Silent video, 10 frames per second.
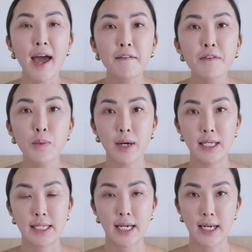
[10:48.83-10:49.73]
everyone
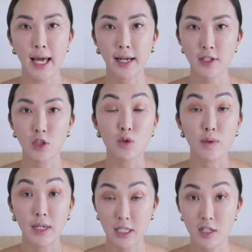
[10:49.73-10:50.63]
is connected
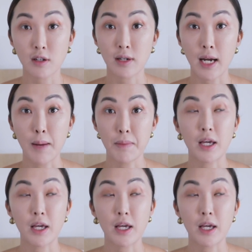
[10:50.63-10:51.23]
through Instagram.